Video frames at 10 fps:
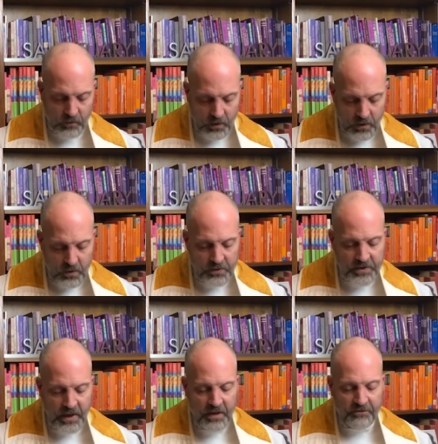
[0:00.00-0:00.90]

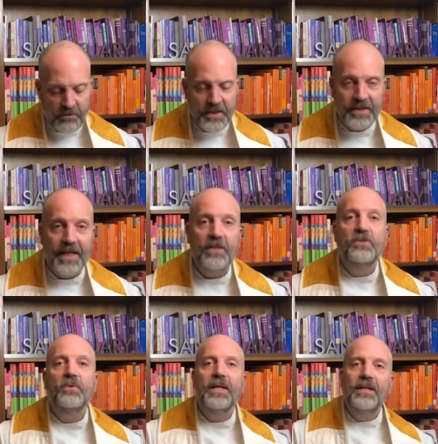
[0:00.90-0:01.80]
rose from the dead
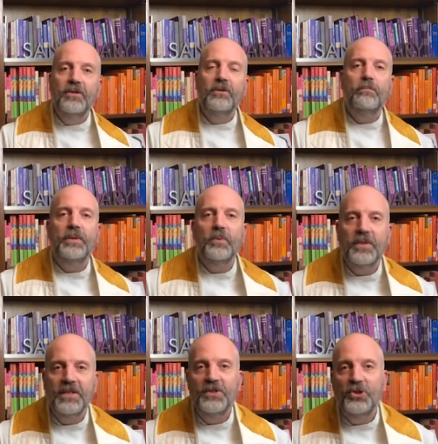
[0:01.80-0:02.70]
so that he could be
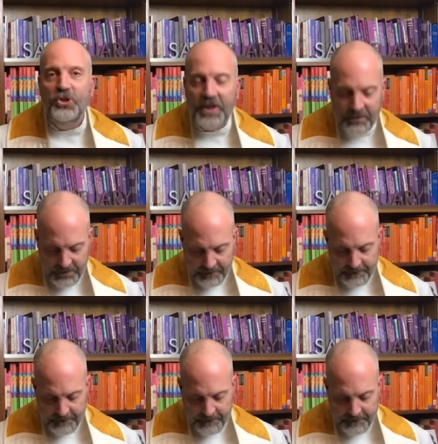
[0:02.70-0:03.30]
with his sheep